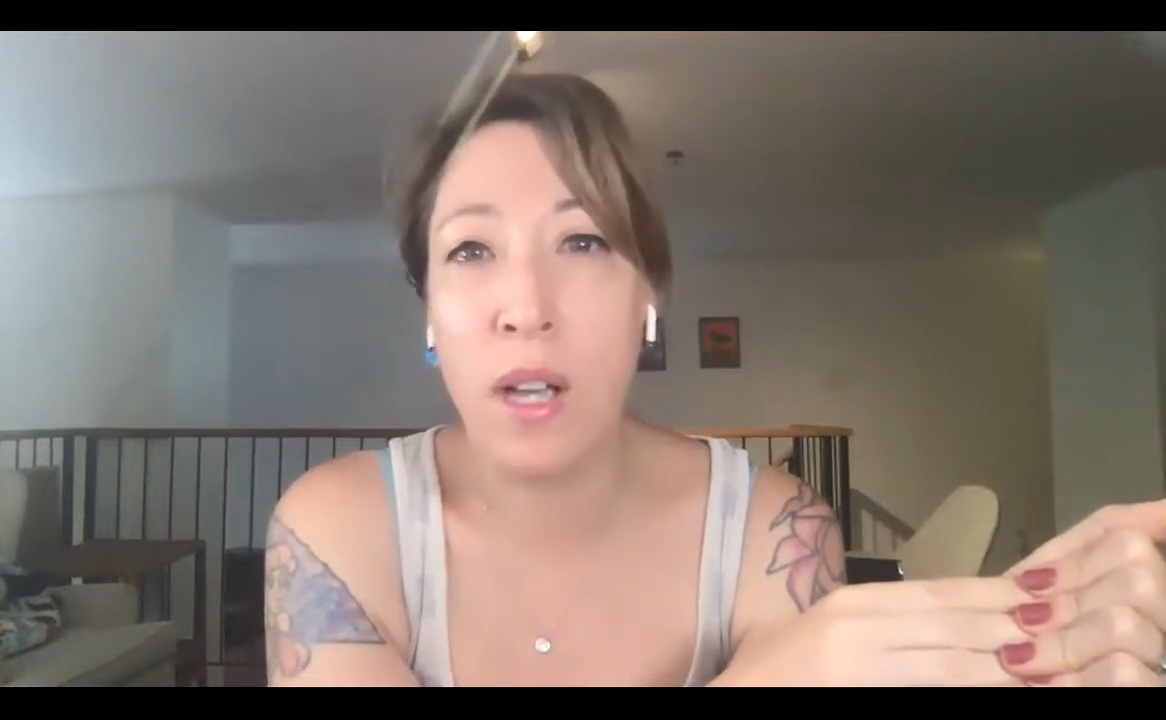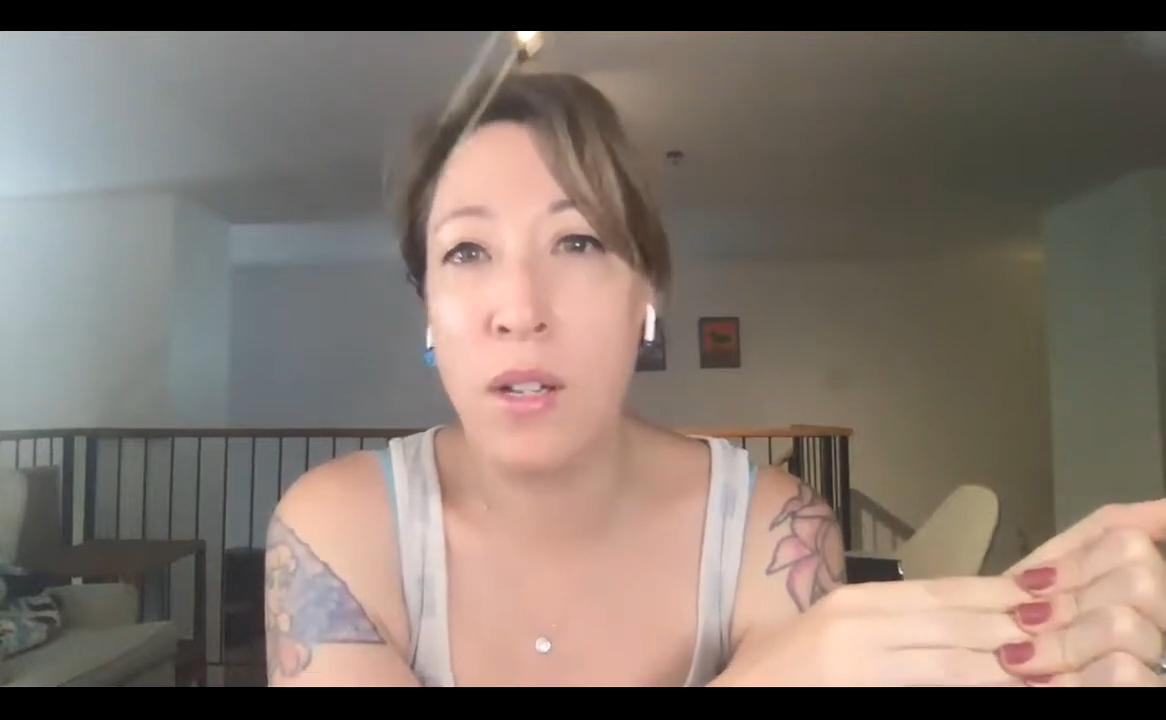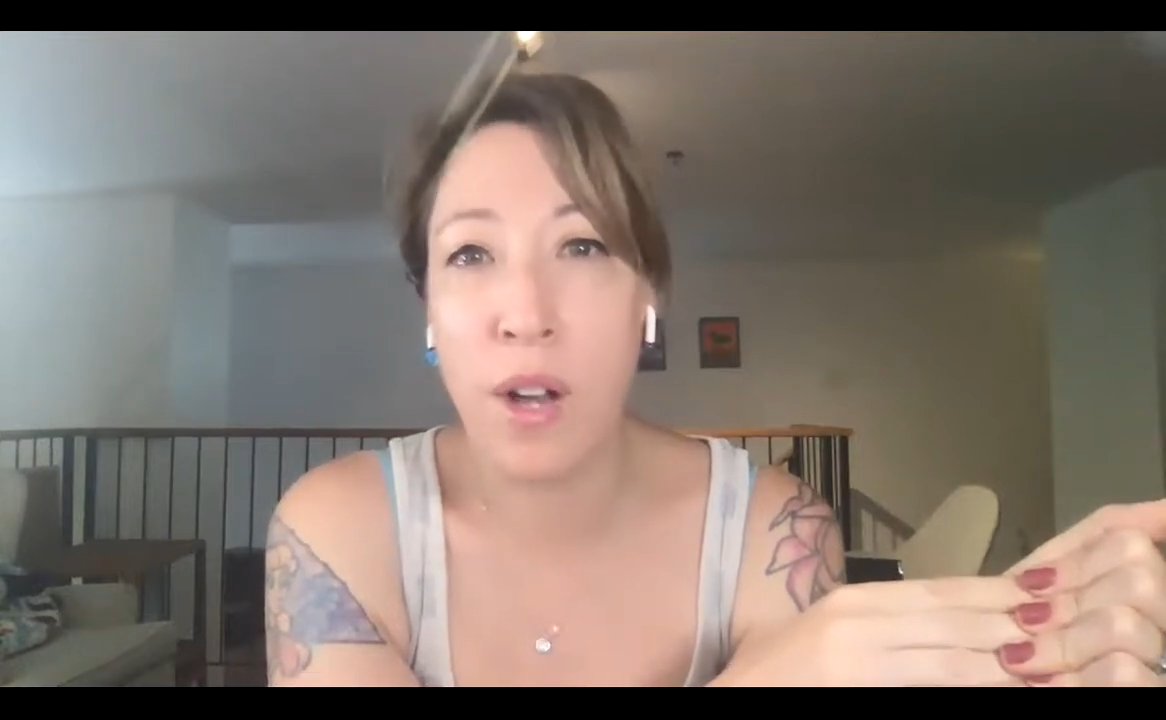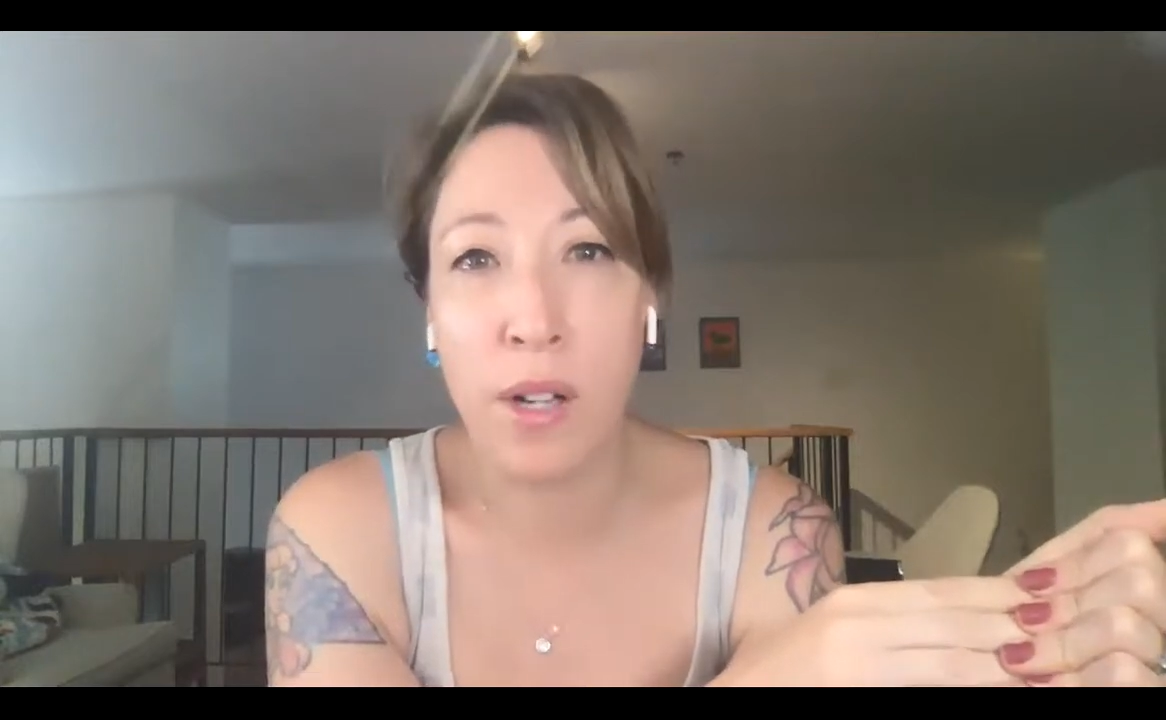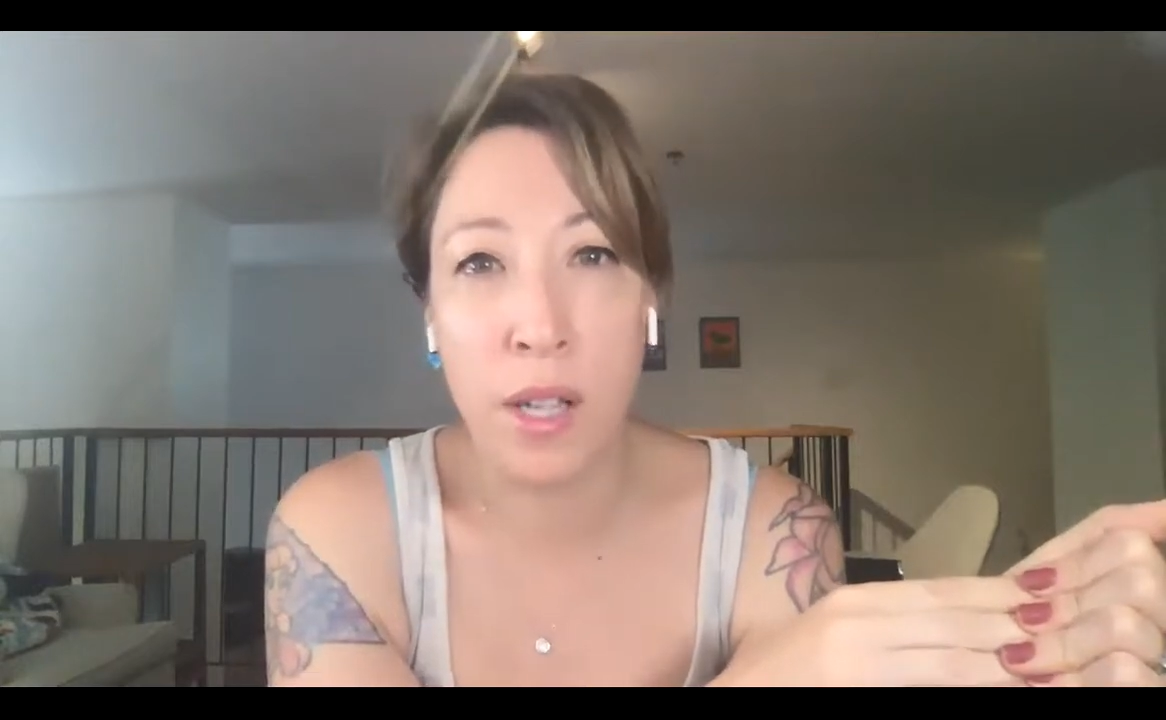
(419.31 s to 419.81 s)
and
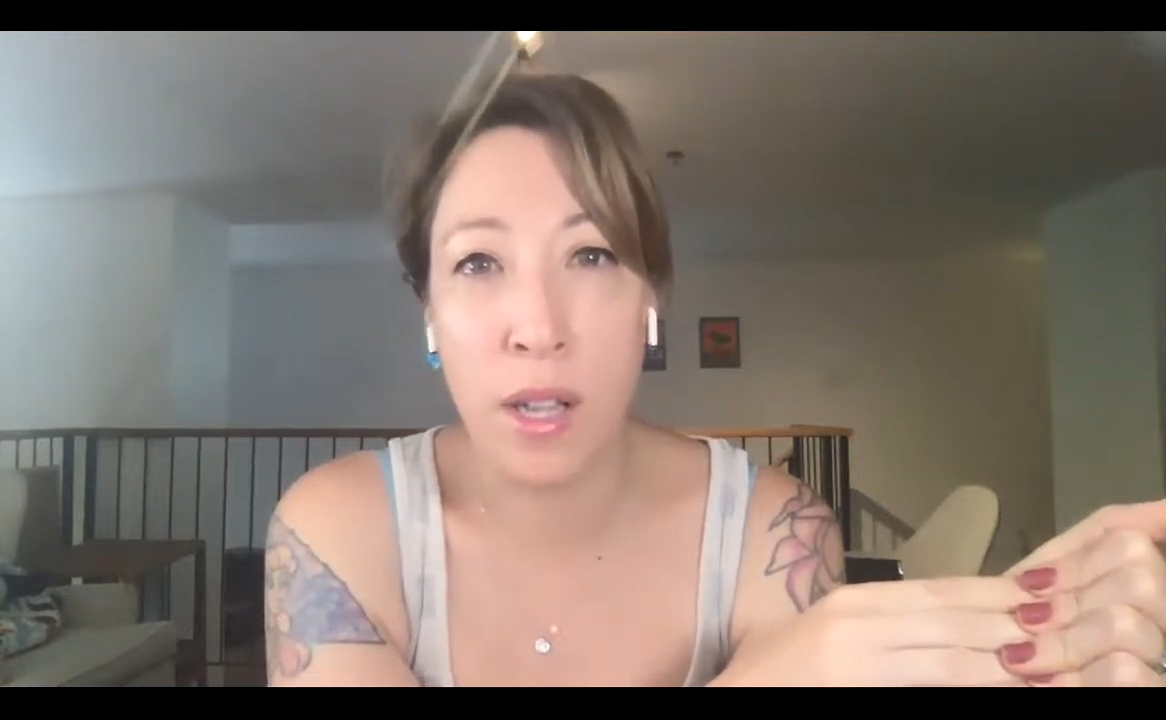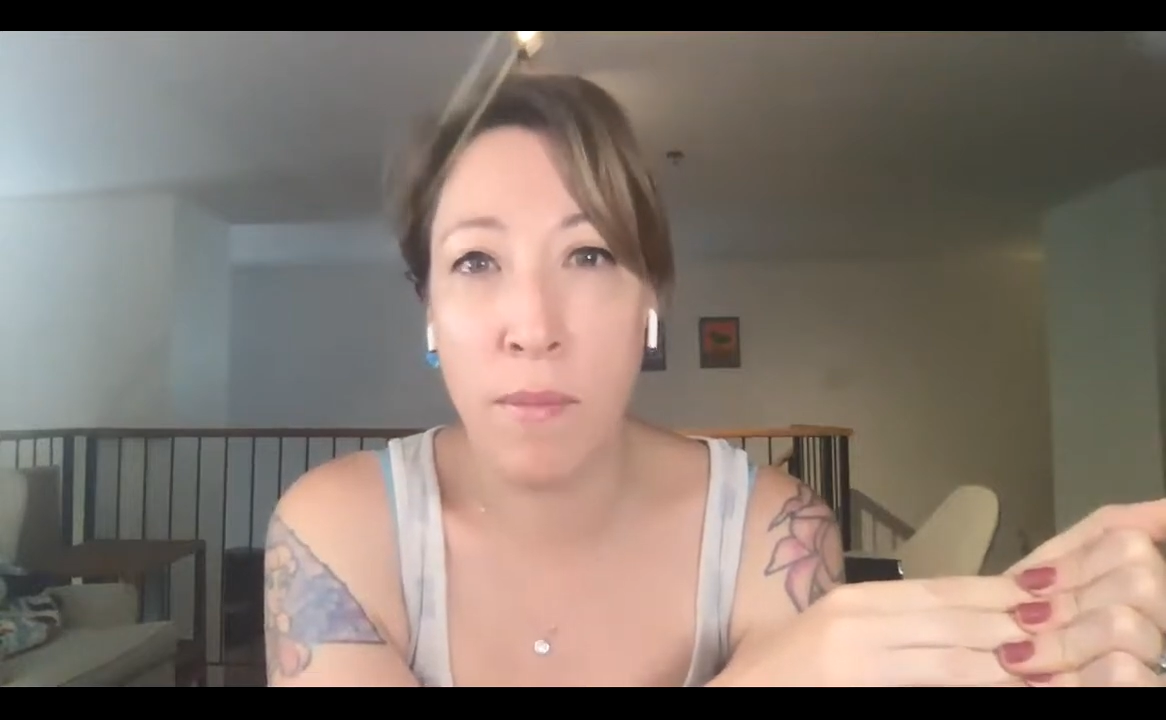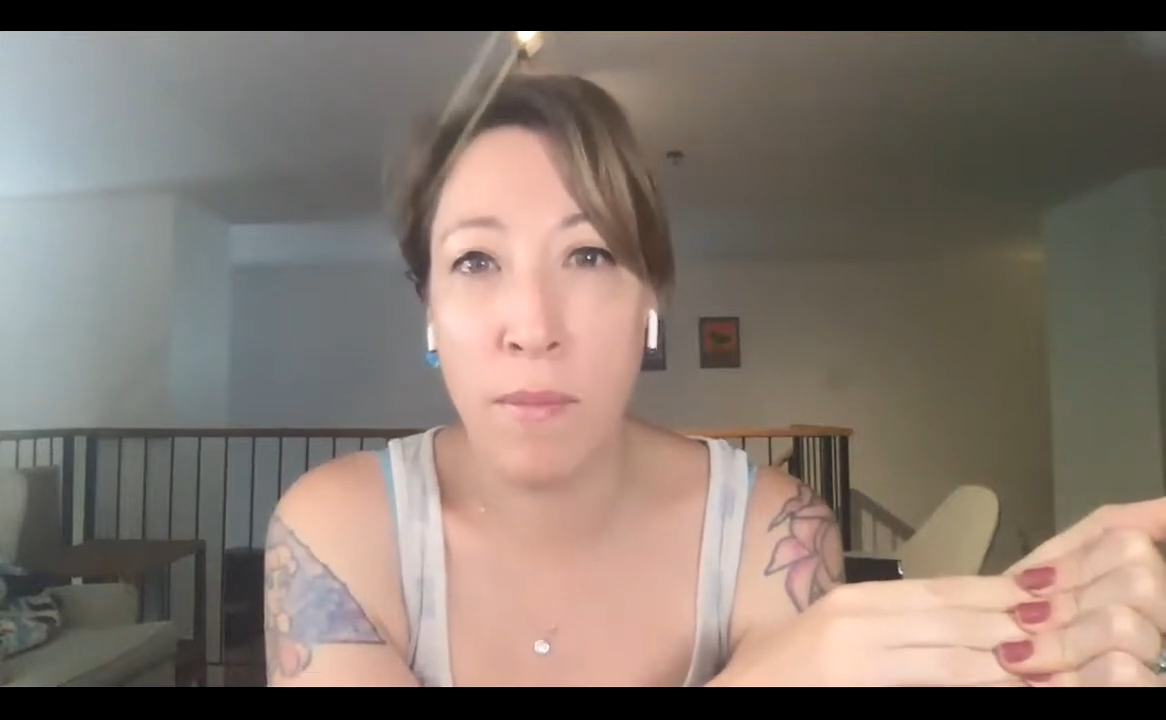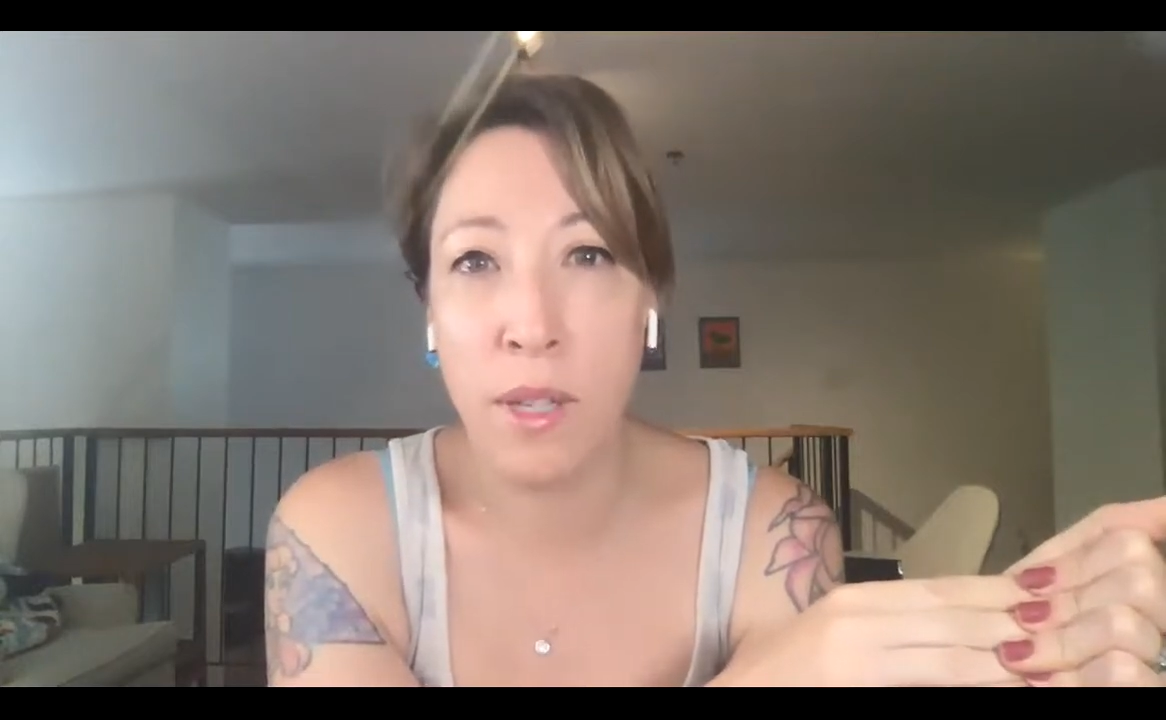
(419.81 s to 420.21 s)
talk to them.